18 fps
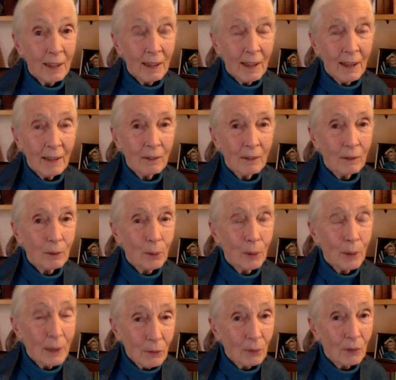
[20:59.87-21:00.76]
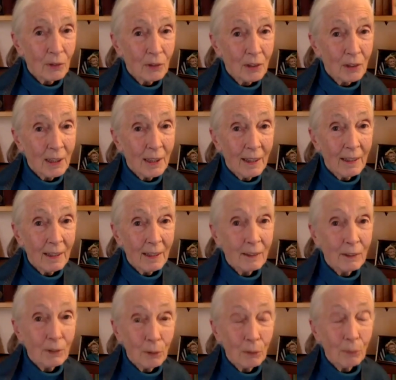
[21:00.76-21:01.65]
And quite honestly, I
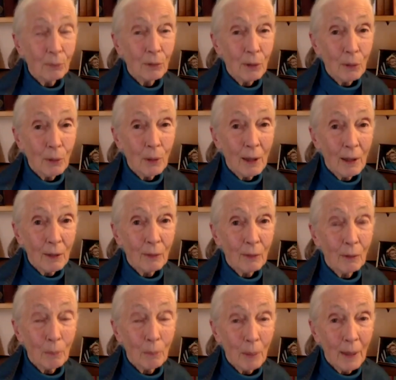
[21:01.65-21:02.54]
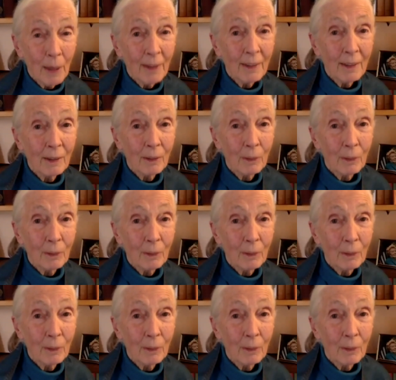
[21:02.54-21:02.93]
don't know how the planet